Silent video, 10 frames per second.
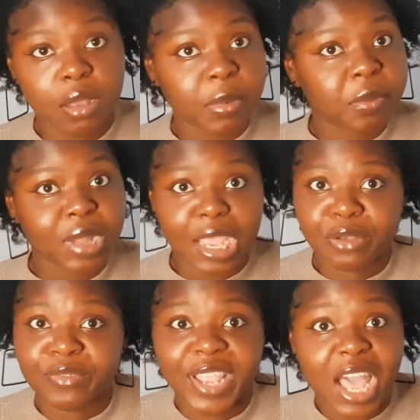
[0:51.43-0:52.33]
People
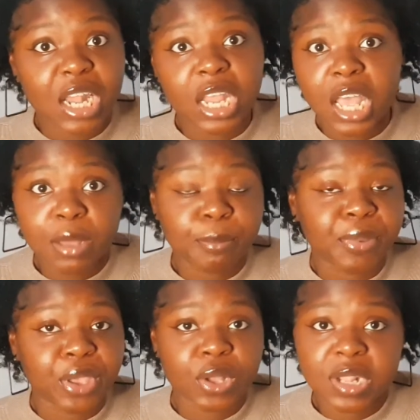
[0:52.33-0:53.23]
like Rihanna,
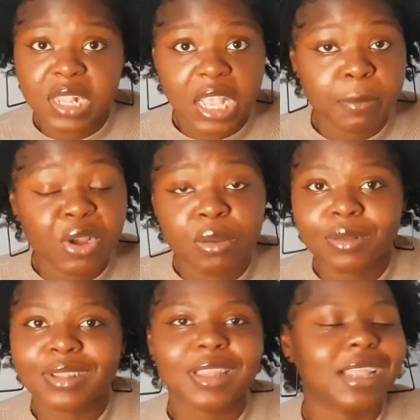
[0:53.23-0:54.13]
Beyonce,
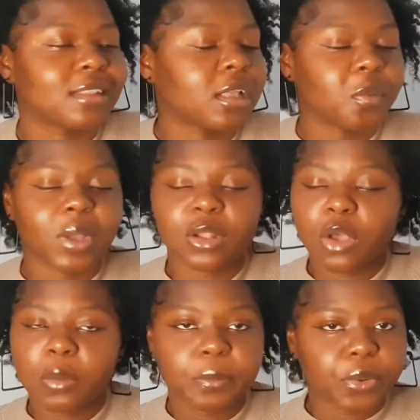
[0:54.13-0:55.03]
they were
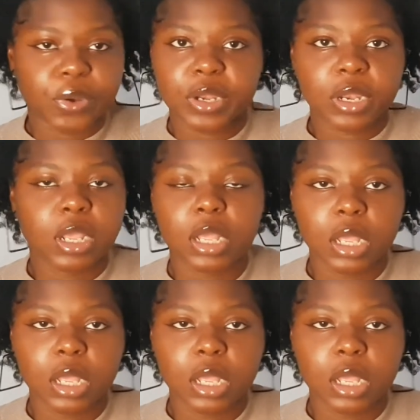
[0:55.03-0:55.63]
not born